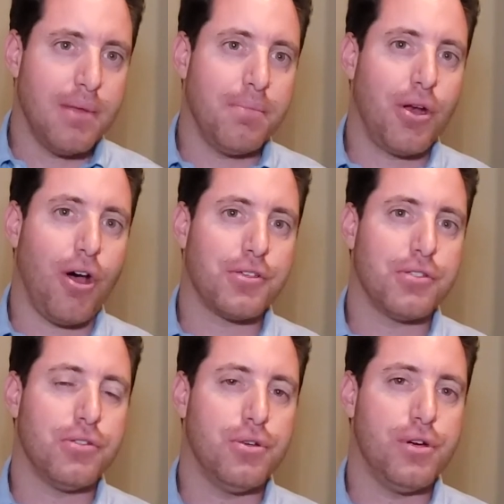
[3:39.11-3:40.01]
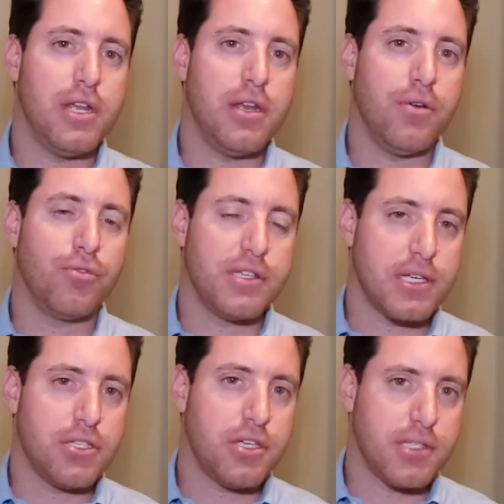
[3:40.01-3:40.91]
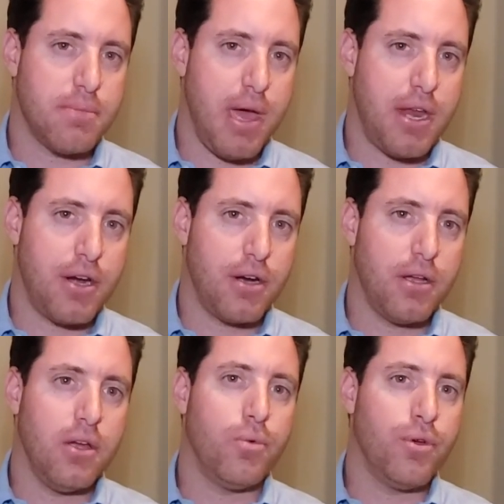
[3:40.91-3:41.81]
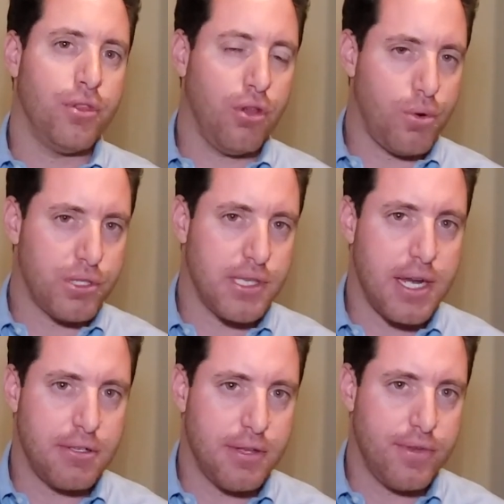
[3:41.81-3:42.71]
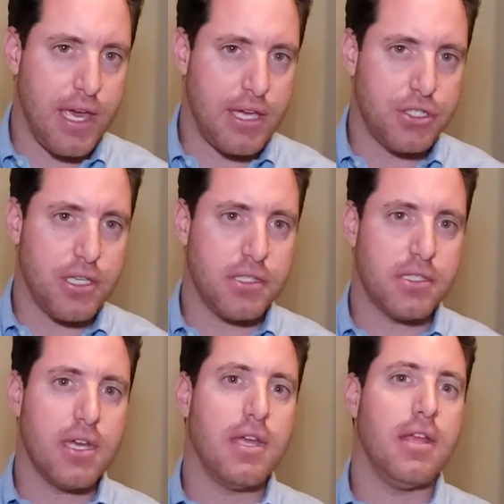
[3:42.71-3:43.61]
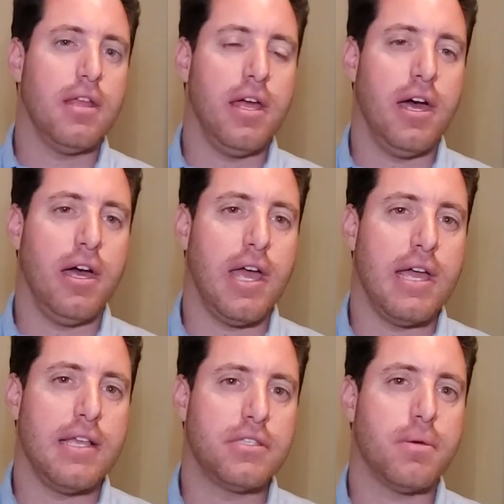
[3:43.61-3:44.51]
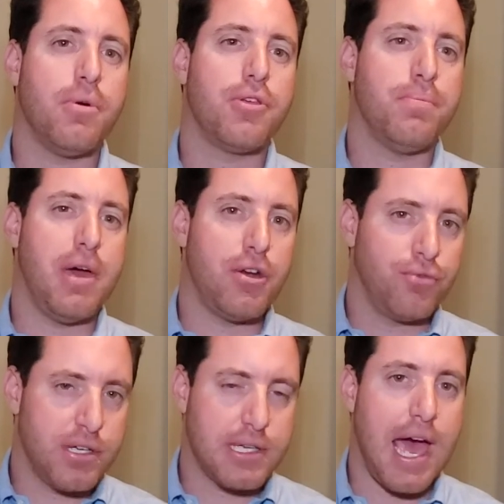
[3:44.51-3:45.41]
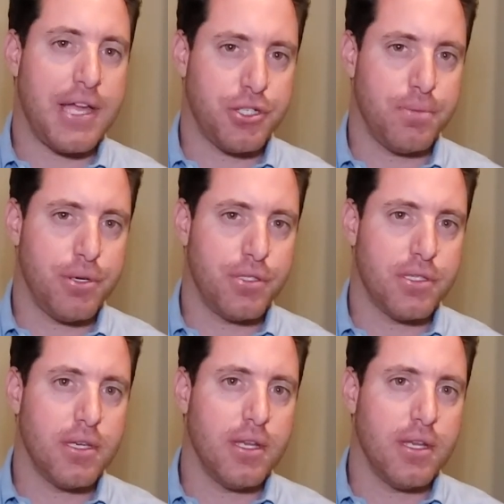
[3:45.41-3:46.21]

but also do it in a risk-adjusted manner with lower standard deviations and some other better risk attributes